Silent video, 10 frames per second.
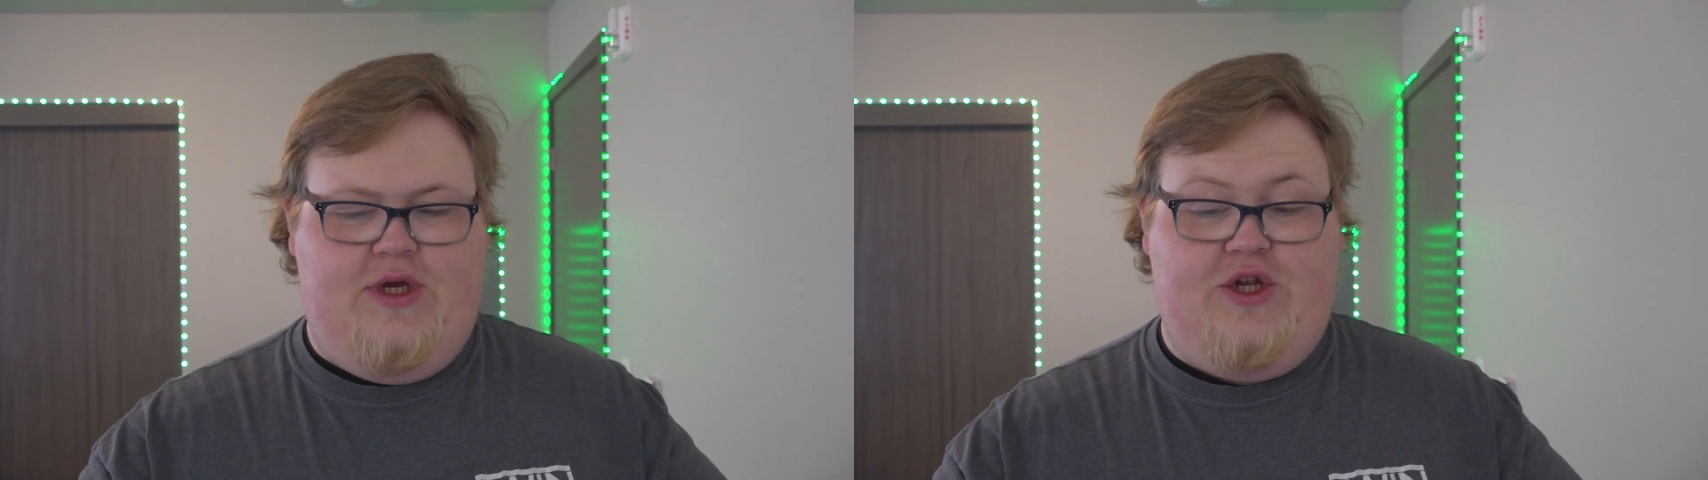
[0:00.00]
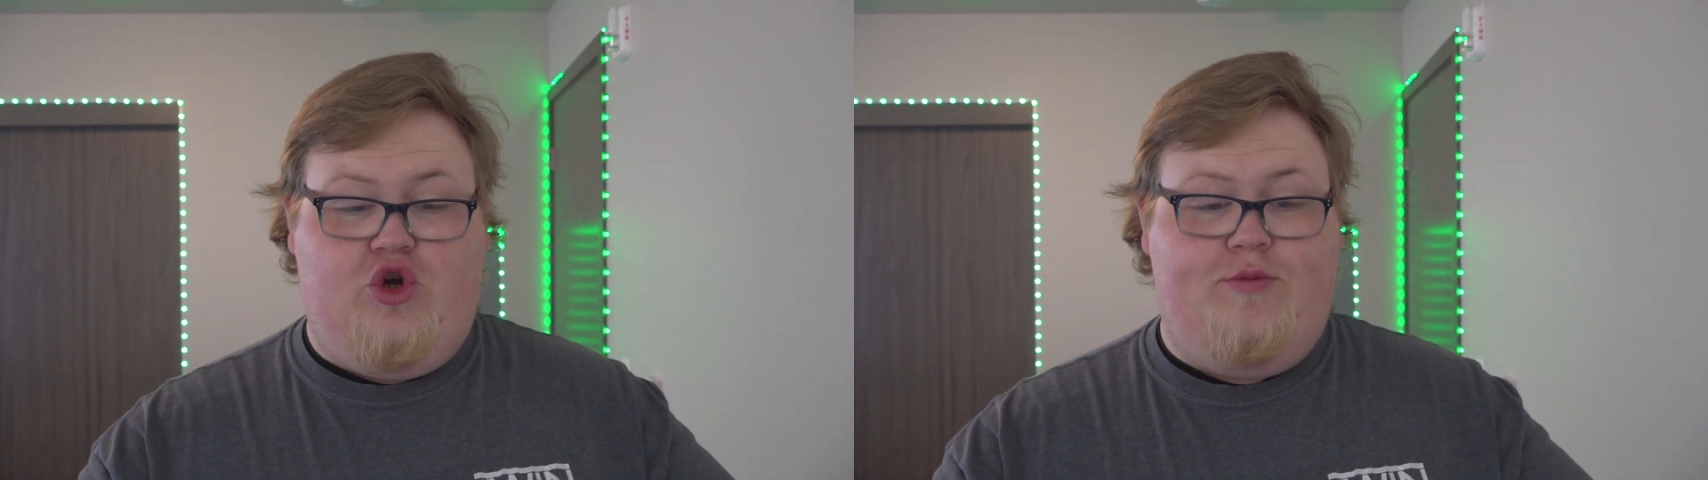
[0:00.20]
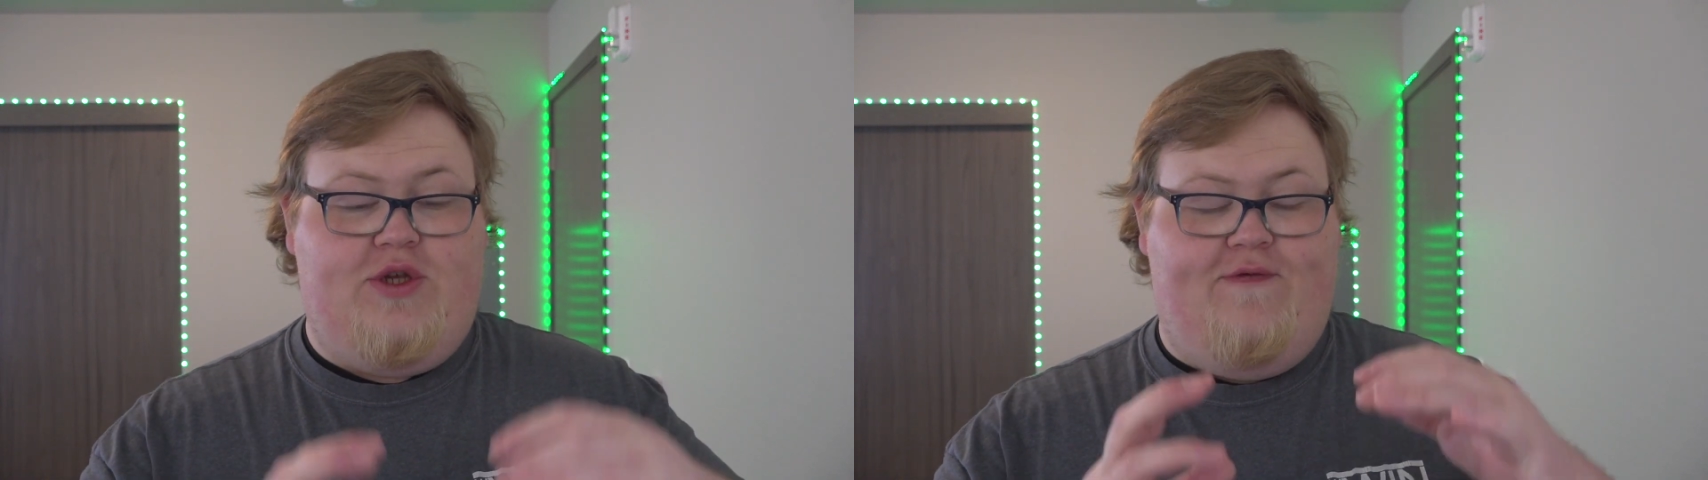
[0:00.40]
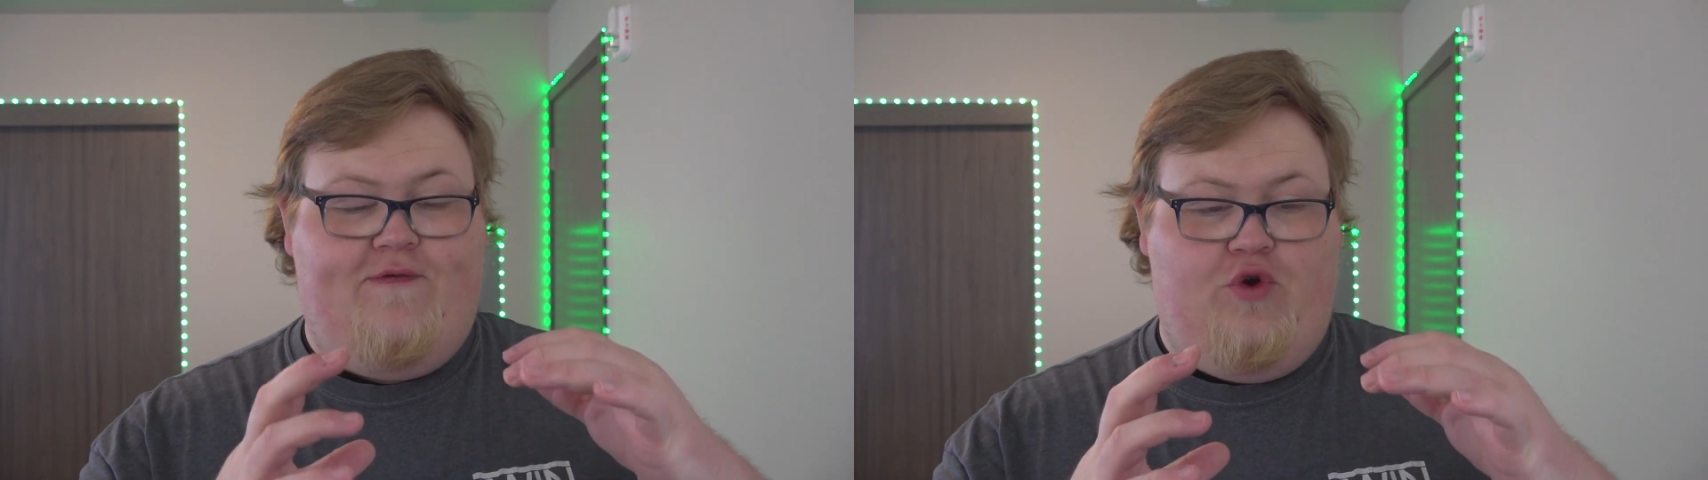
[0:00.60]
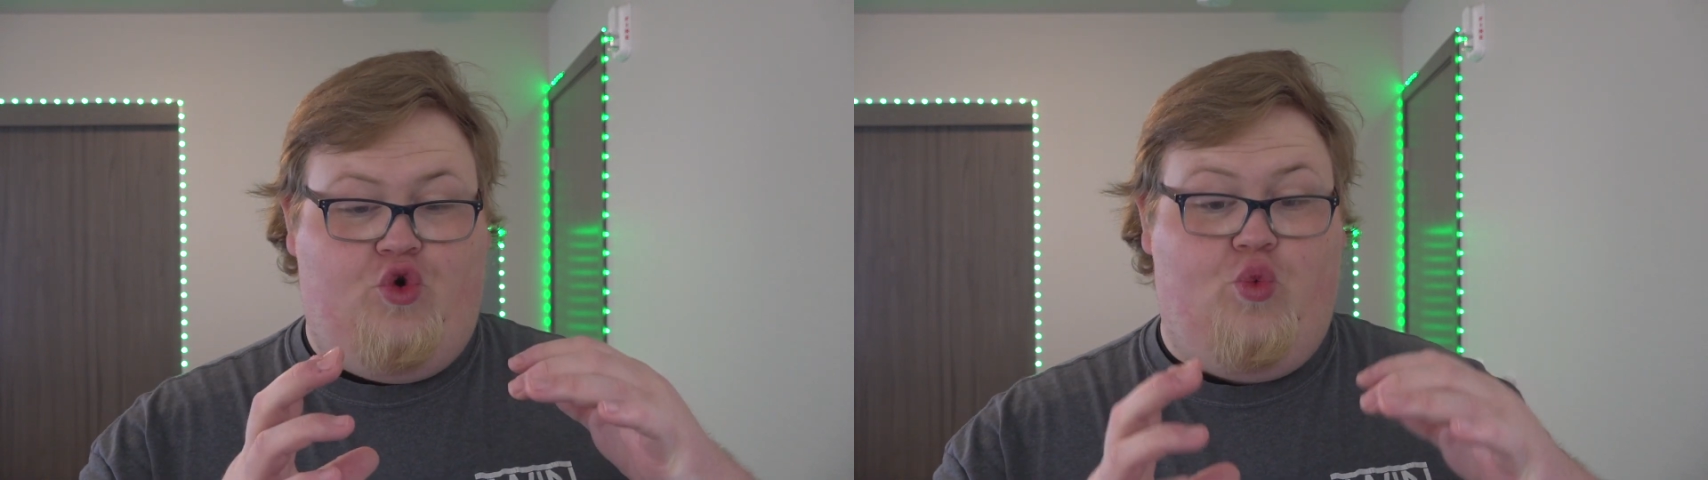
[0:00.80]
in terms
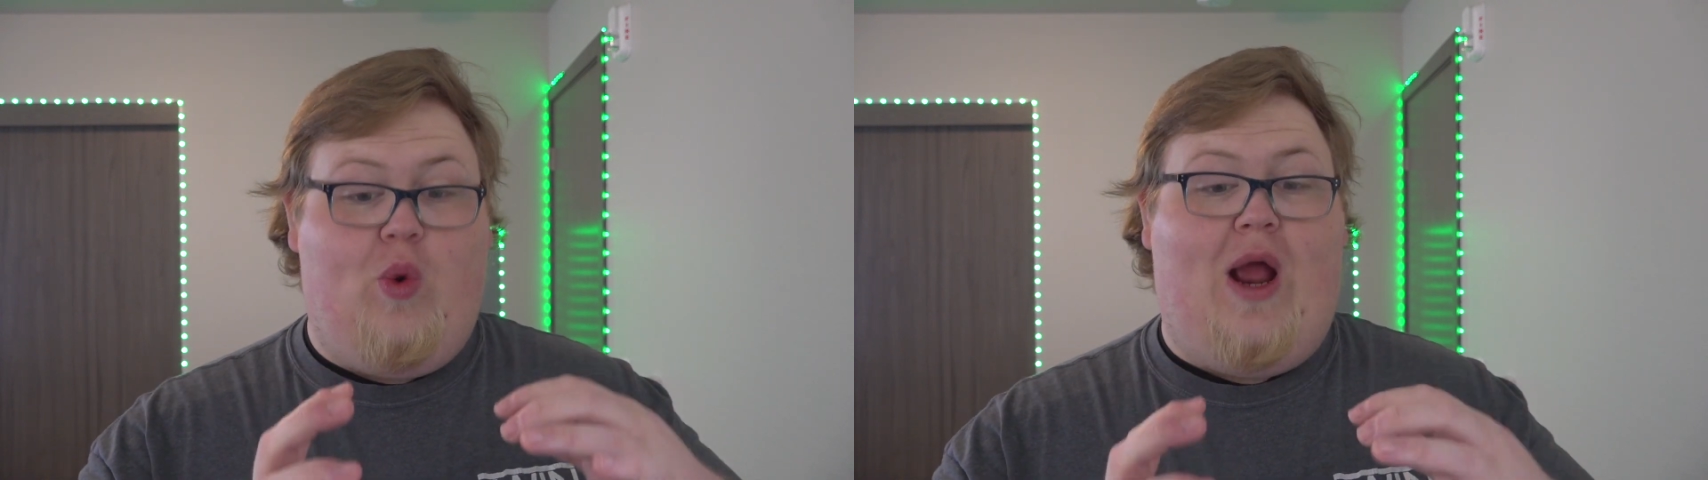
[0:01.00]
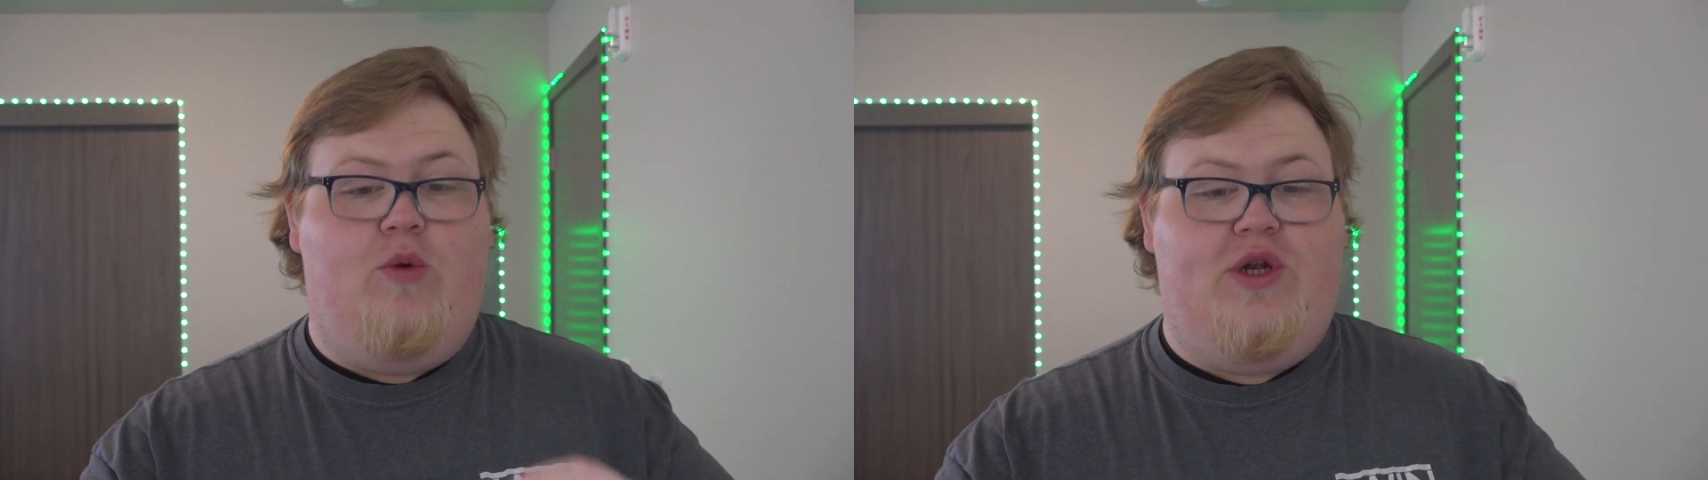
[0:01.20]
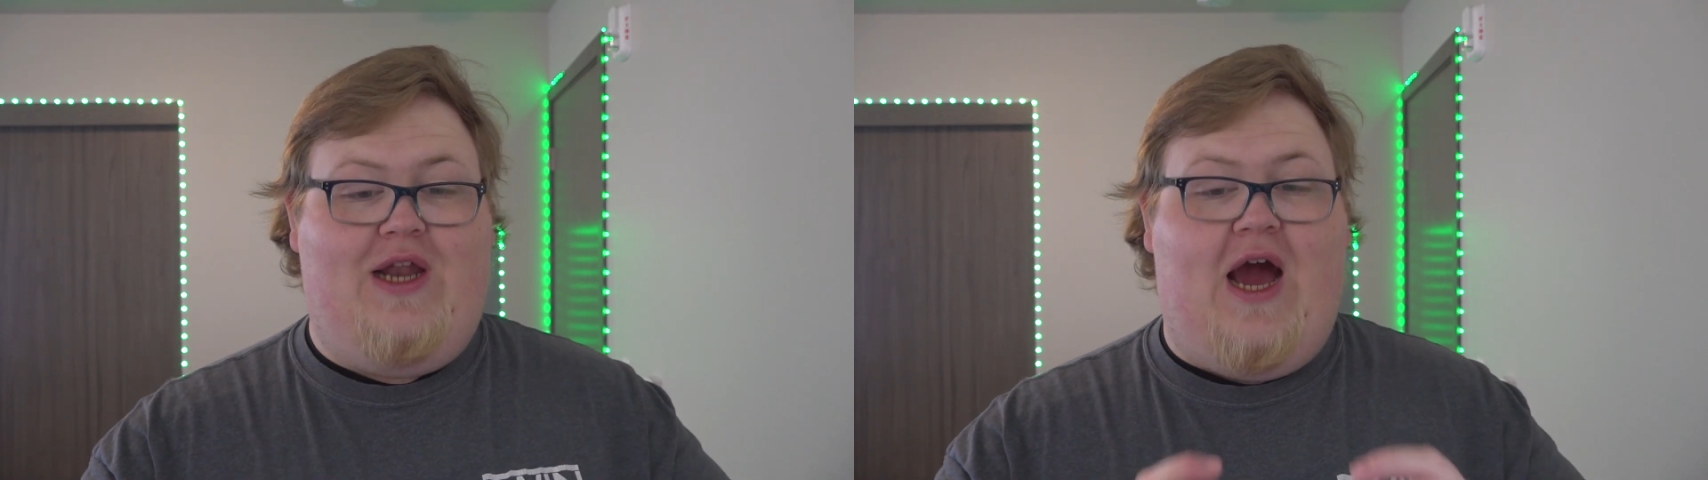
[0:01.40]
of grounded,